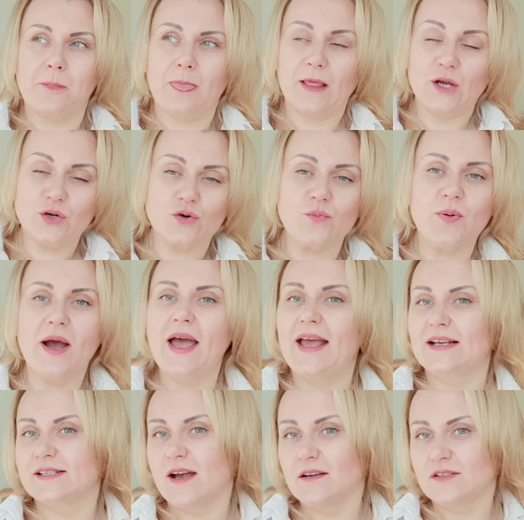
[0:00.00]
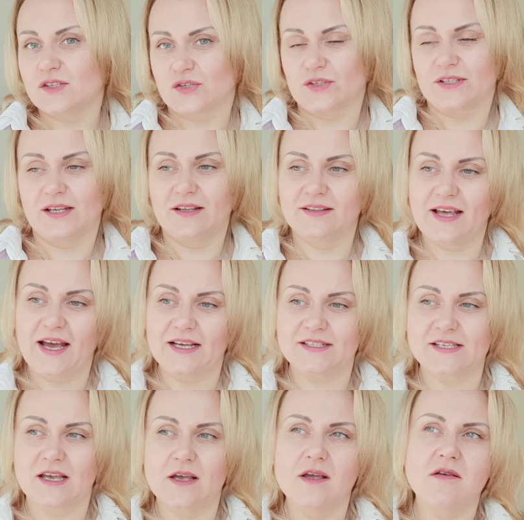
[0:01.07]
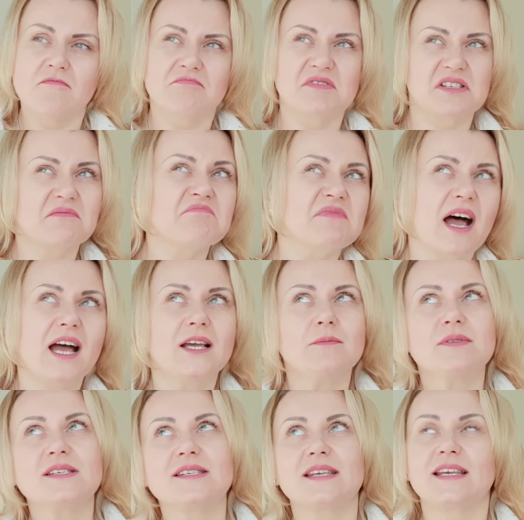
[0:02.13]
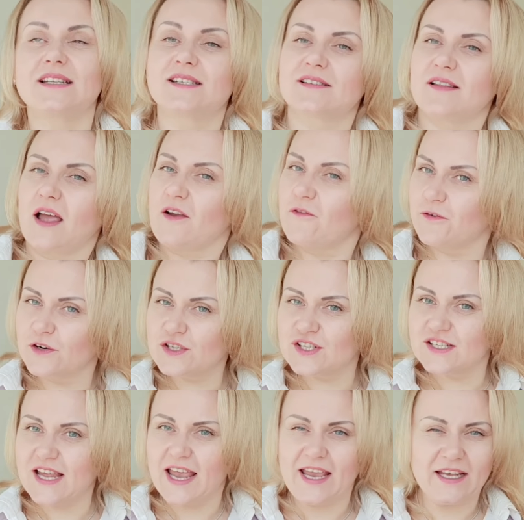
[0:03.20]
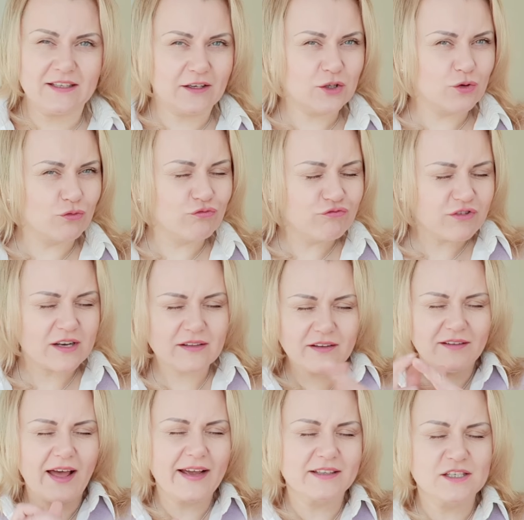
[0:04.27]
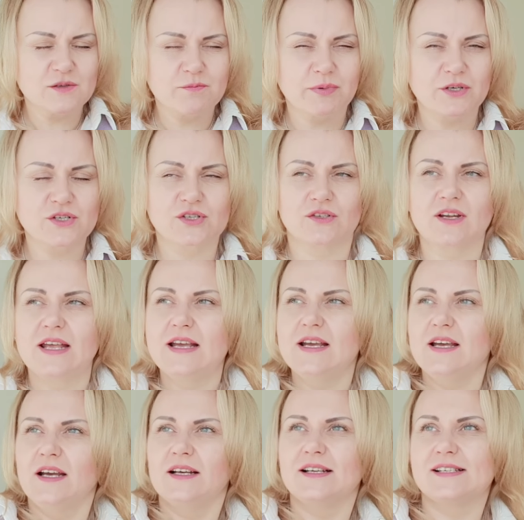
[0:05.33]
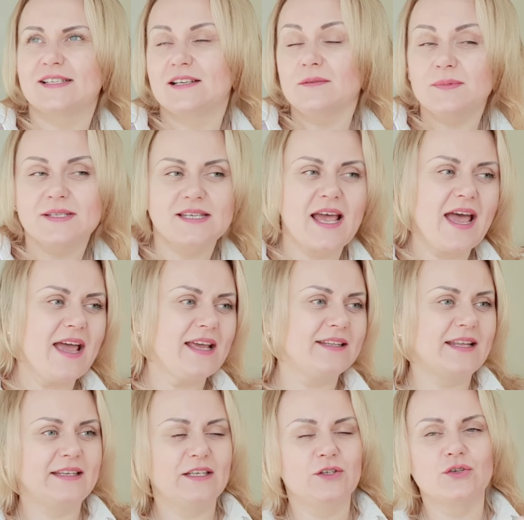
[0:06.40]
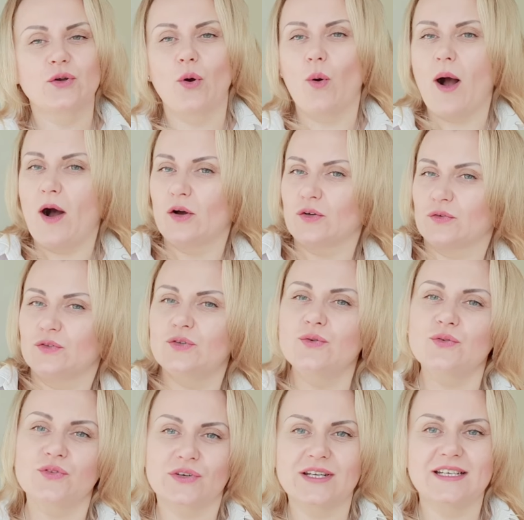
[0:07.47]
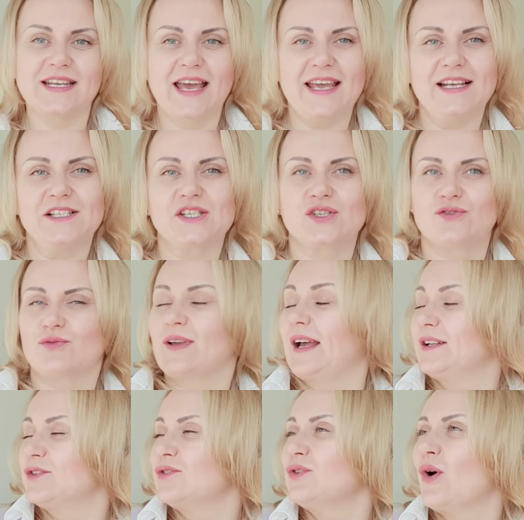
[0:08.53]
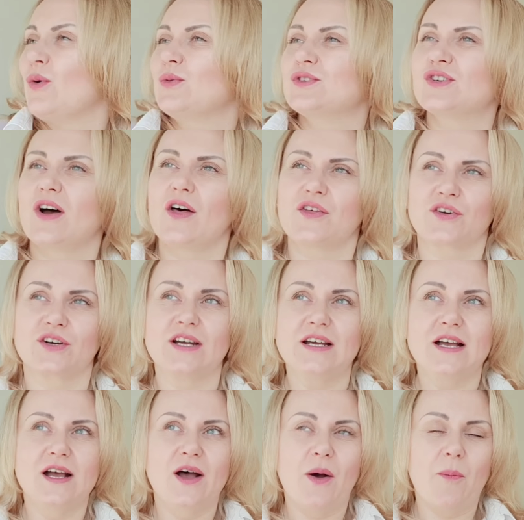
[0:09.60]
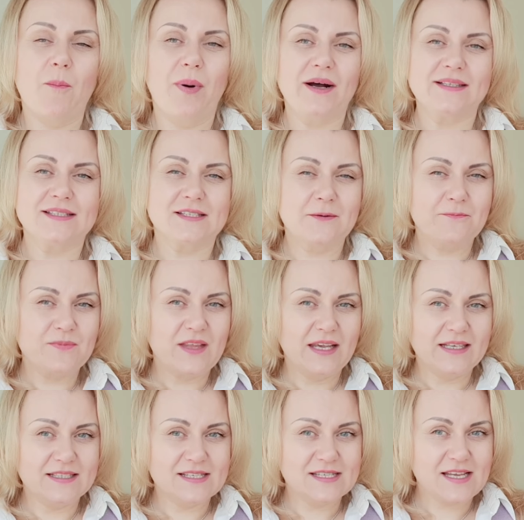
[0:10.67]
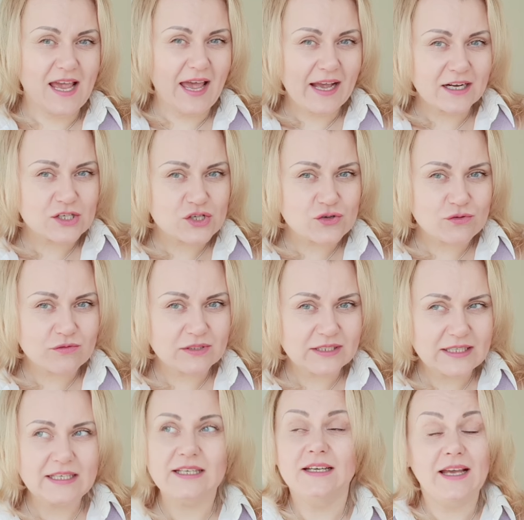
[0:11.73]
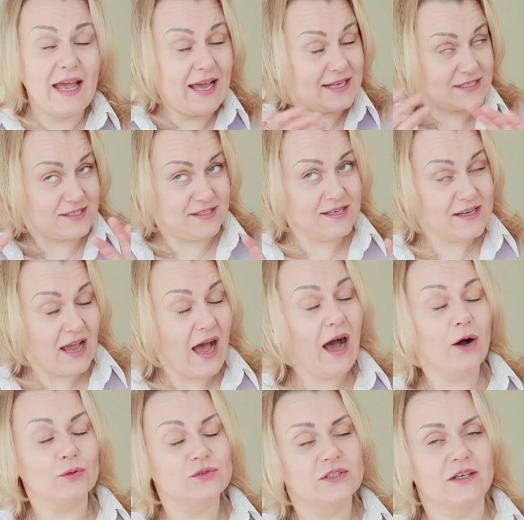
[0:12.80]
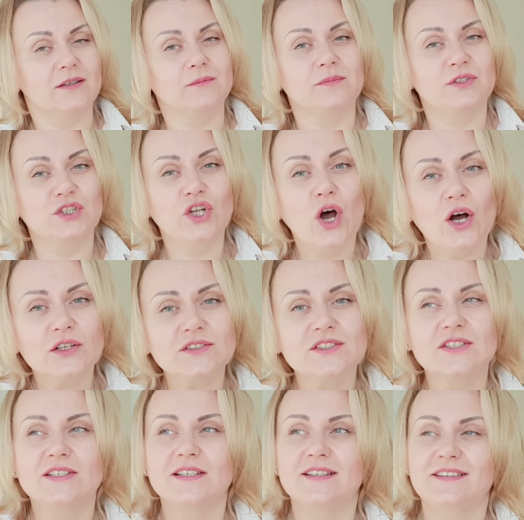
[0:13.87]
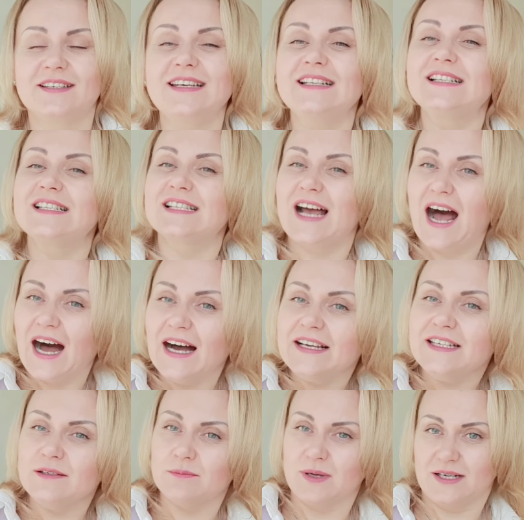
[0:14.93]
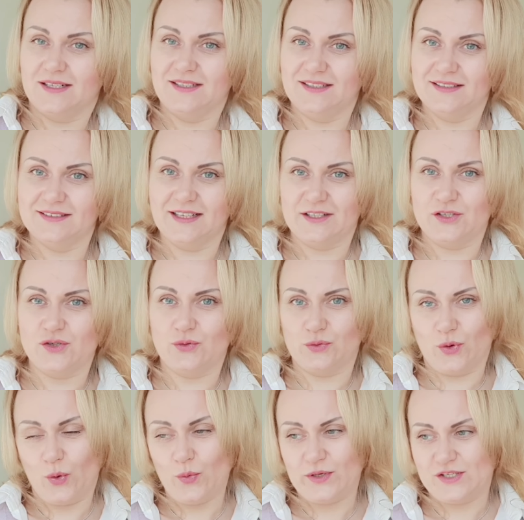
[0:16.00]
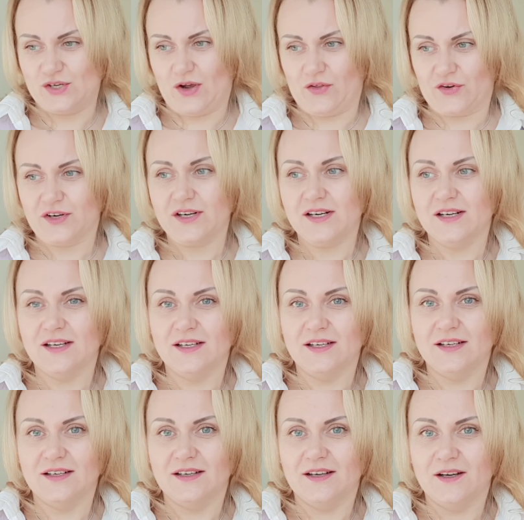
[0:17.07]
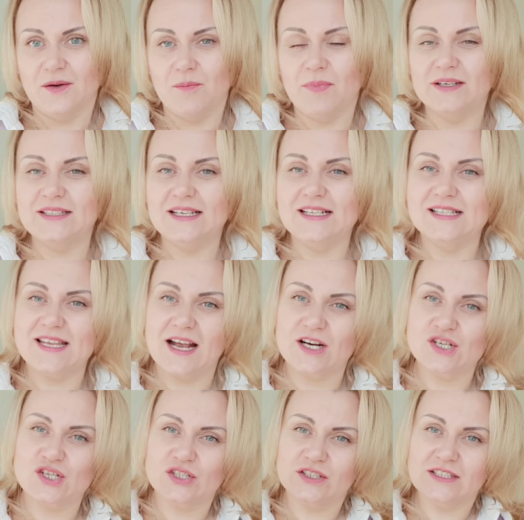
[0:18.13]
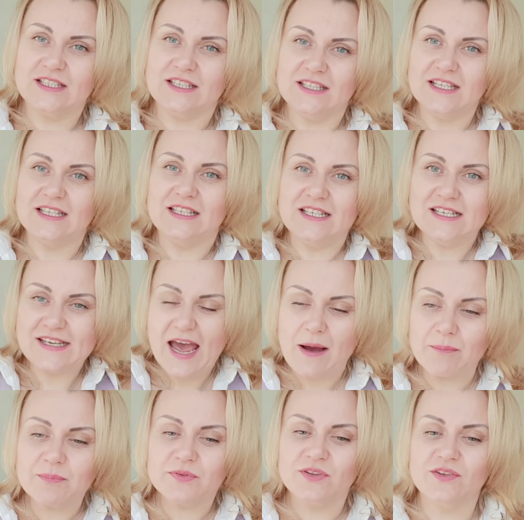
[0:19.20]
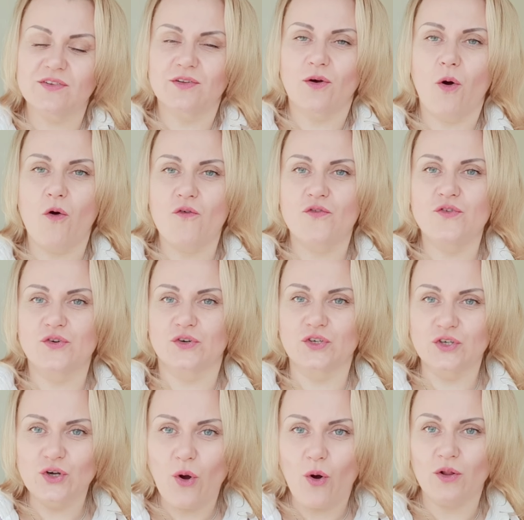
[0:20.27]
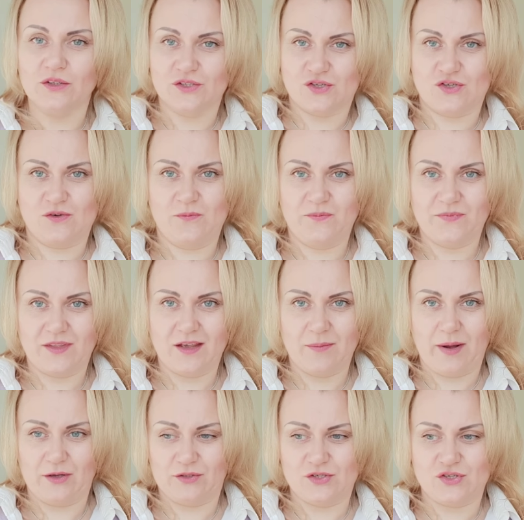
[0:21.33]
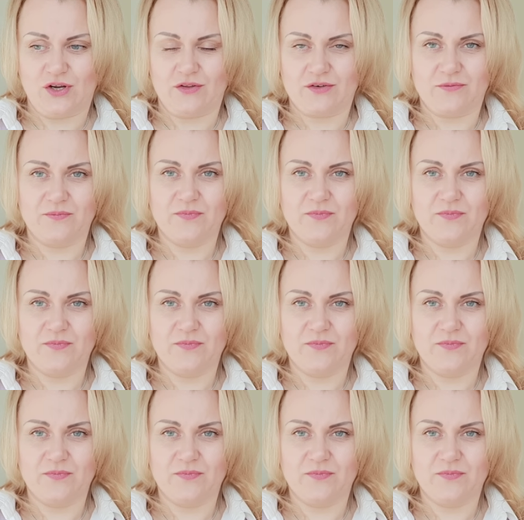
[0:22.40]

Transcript: group has answered that sometimes it's like first date and you really like this person. Some say they need to go out on 2-3 dates to get to know each other, but it's actually as the outcome, not the time that you know each other, but it's actually the depth of your knowledge about each other.